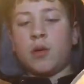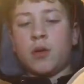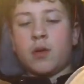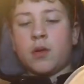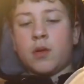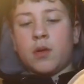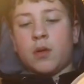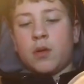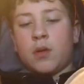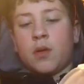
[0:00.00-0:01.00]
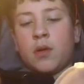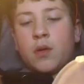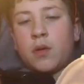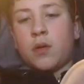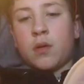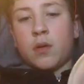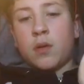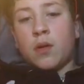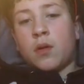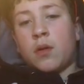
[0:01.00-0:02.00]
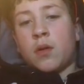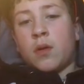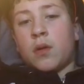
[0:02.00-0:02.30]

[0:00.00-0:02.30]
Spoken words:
(no one is talking)